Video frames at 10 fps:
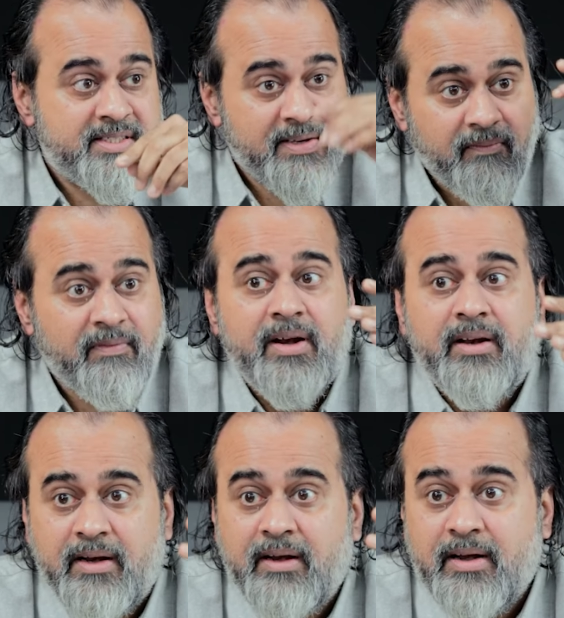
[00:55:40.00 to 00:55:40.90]

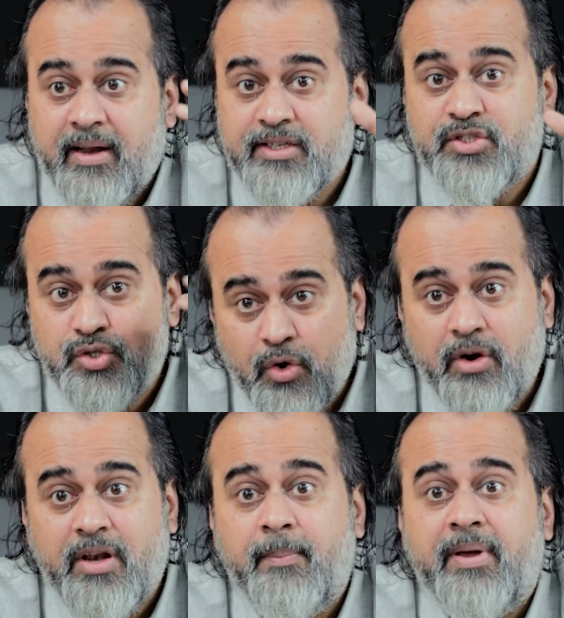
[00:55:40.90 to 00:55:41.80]
someone is
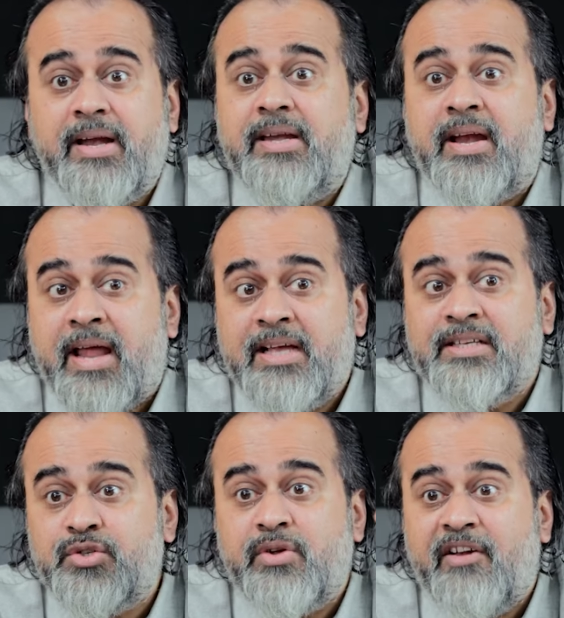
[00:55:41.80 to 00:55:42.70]
so liberated
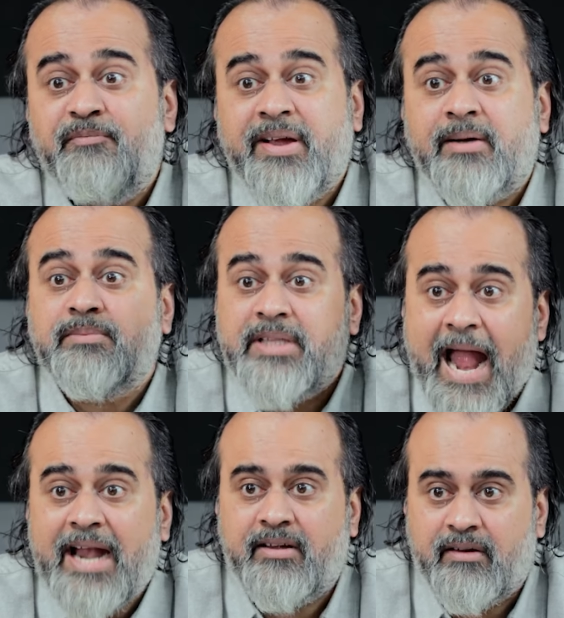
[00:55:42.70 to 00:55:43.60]
as to have become
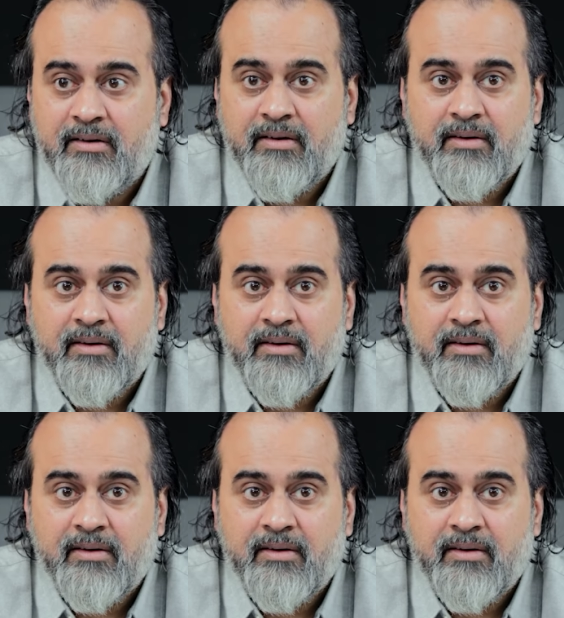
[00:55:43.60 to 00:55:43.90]
that,